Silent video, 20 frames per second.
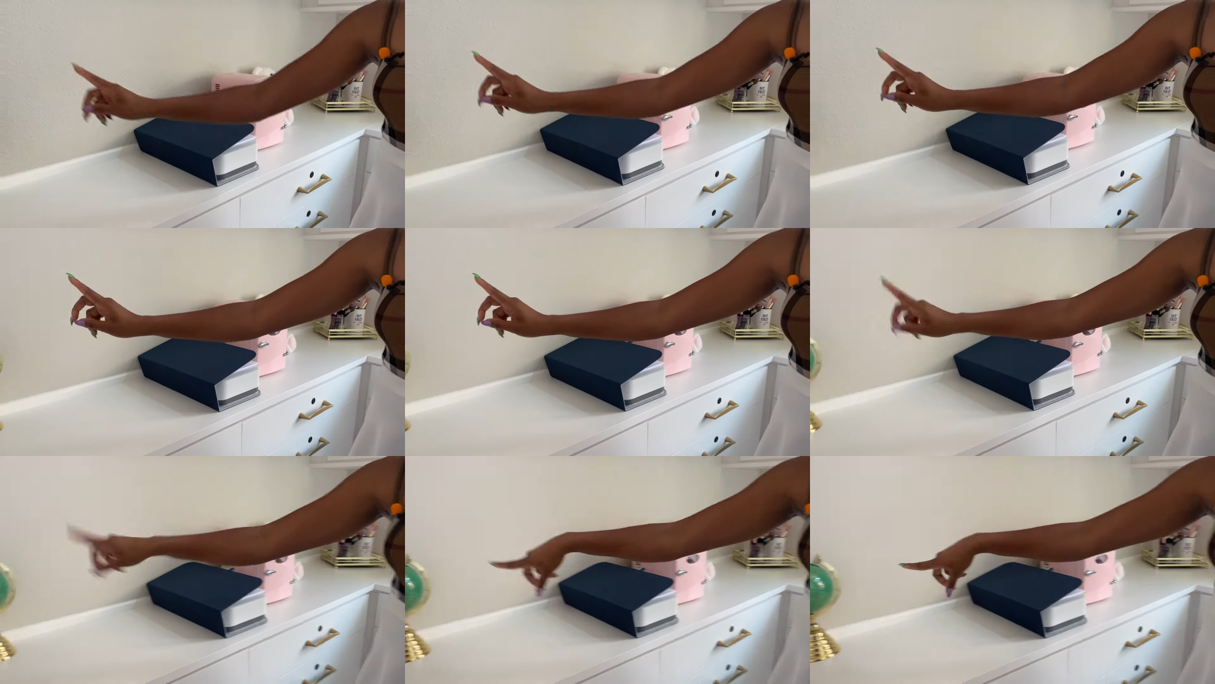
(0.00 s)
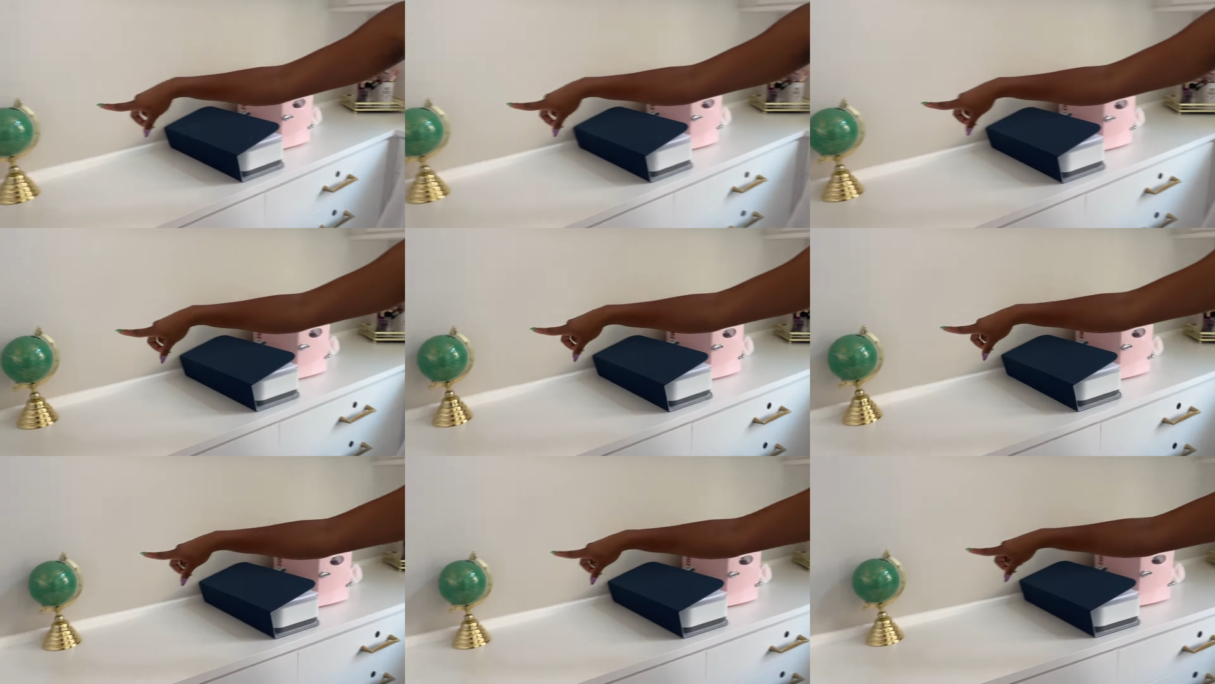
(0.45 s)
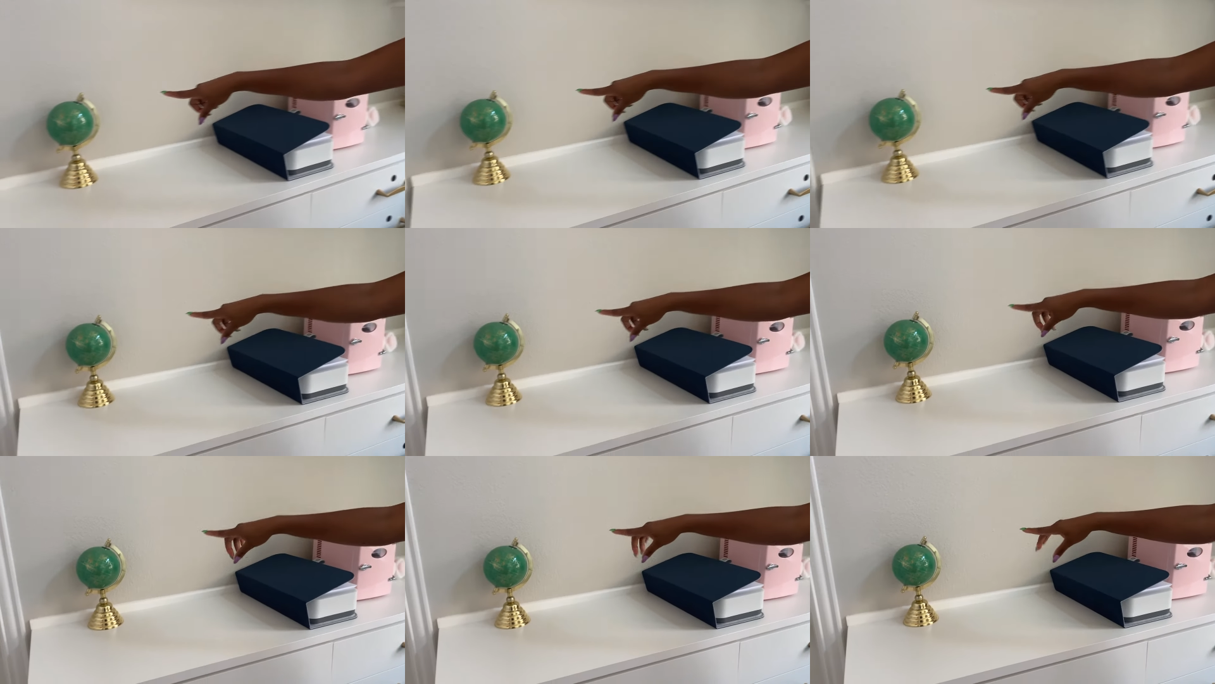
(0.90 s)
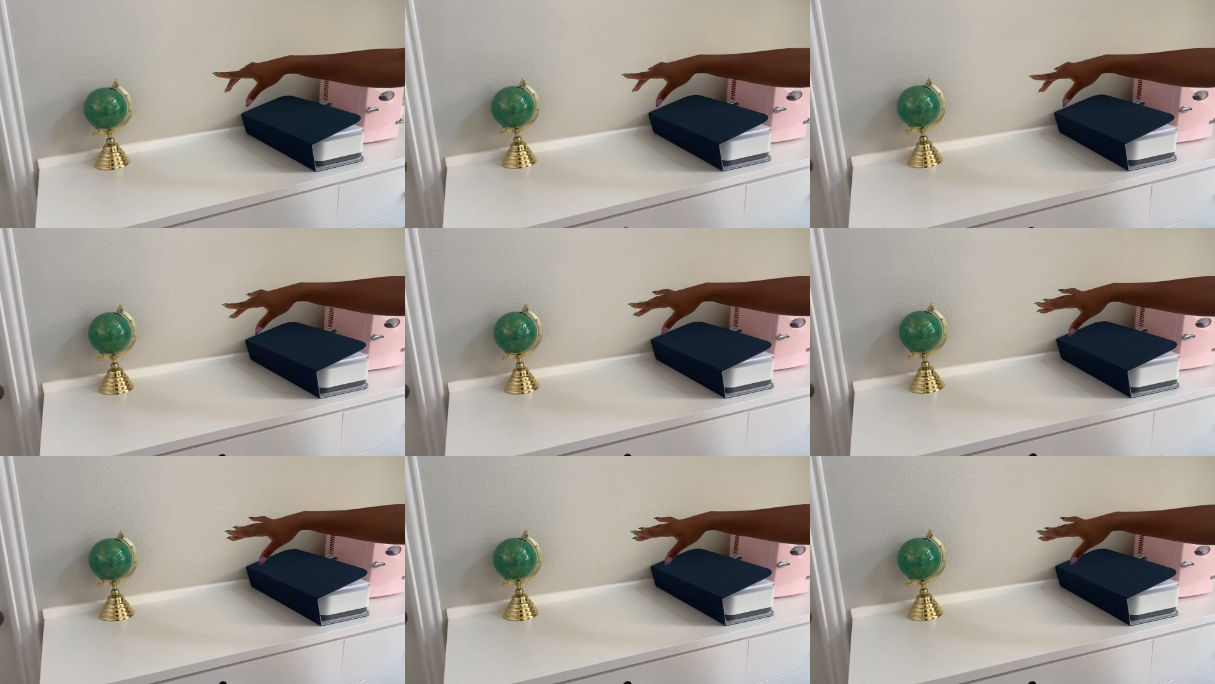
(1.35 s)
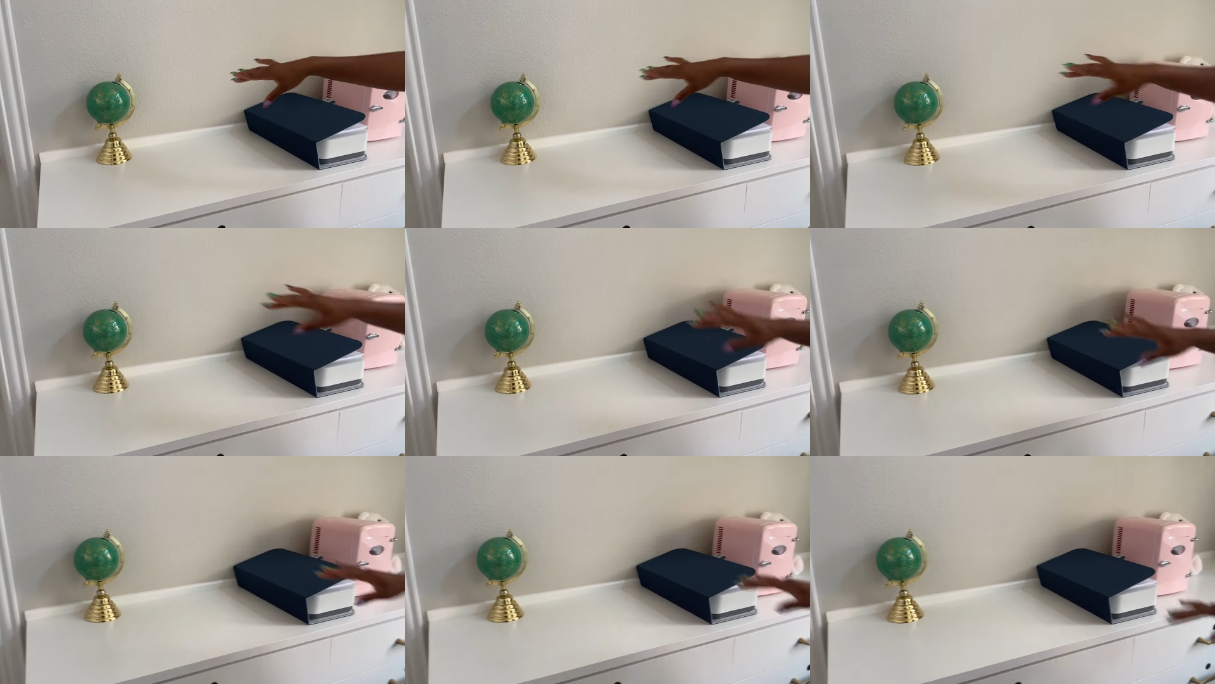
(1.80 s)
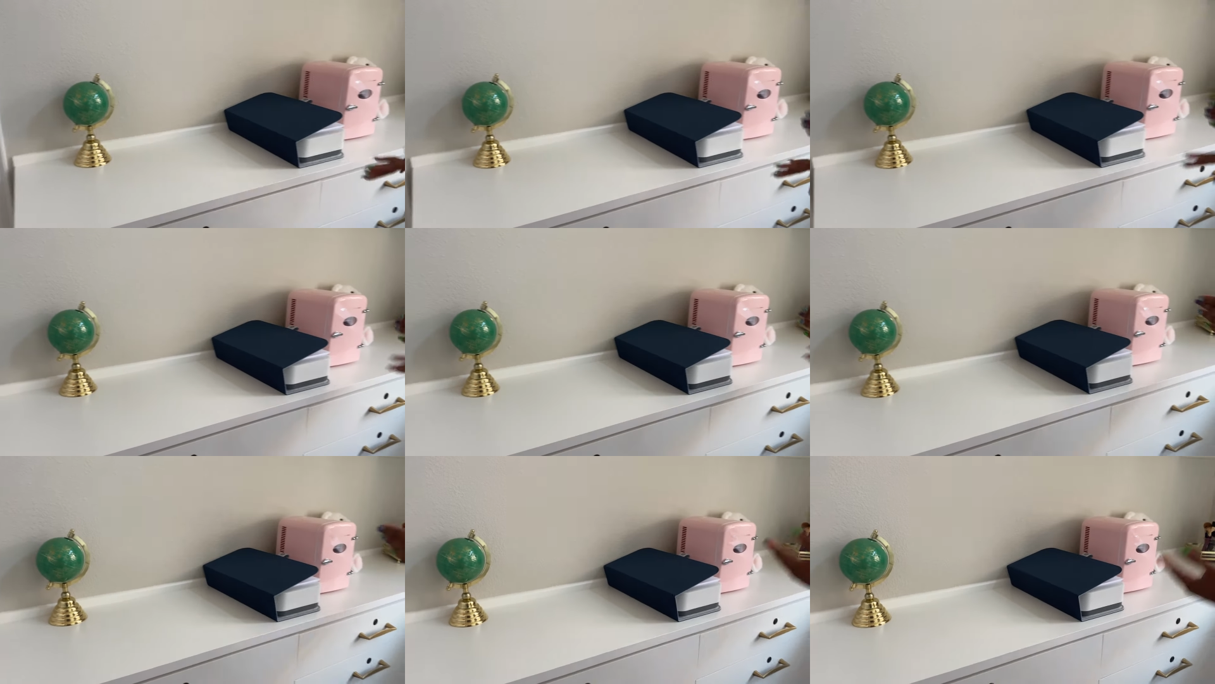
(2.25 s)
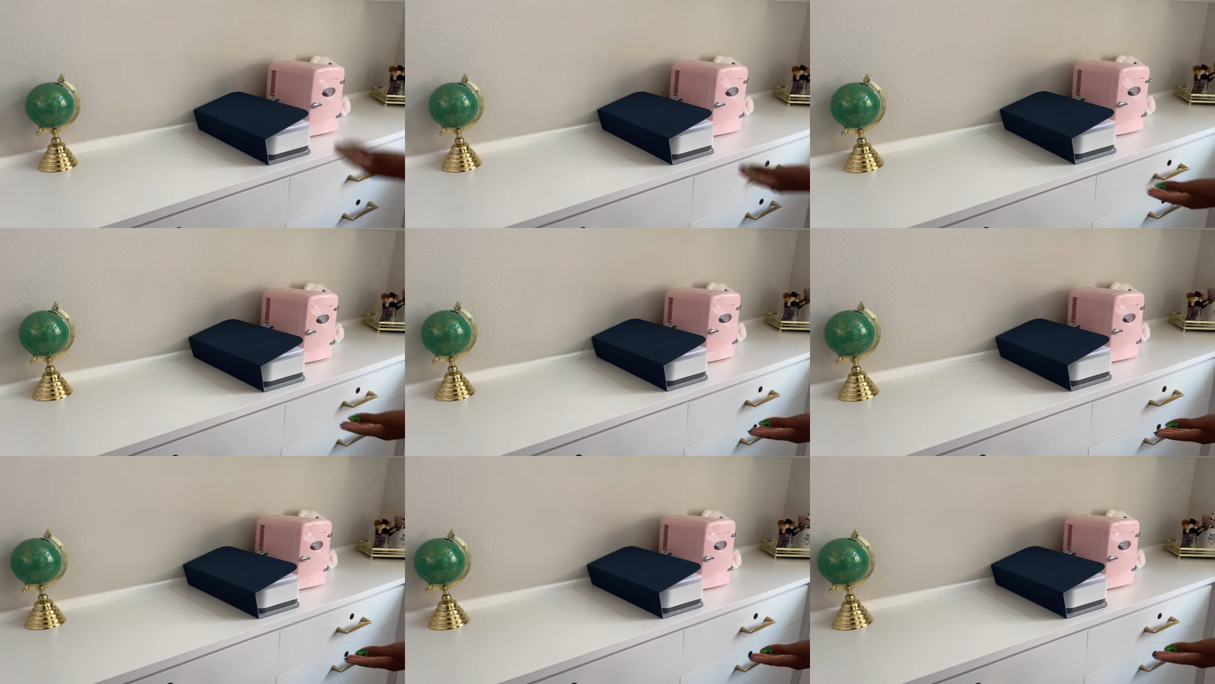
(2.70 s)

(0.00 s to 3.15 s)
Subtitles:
[unreadable: no face in view]